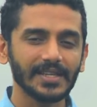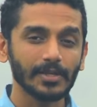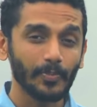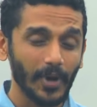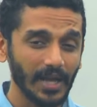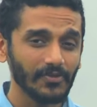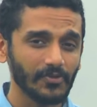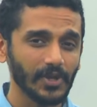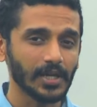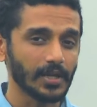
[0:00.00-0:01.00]
as a
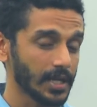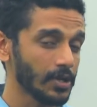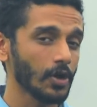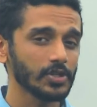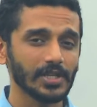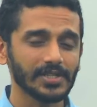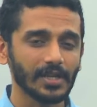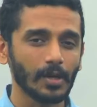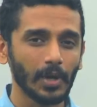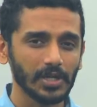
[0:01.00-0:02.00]
private vehicle and not just
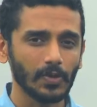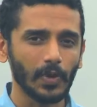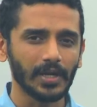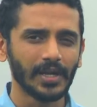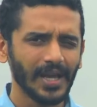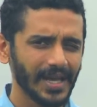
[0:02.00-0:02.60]
a commercial one.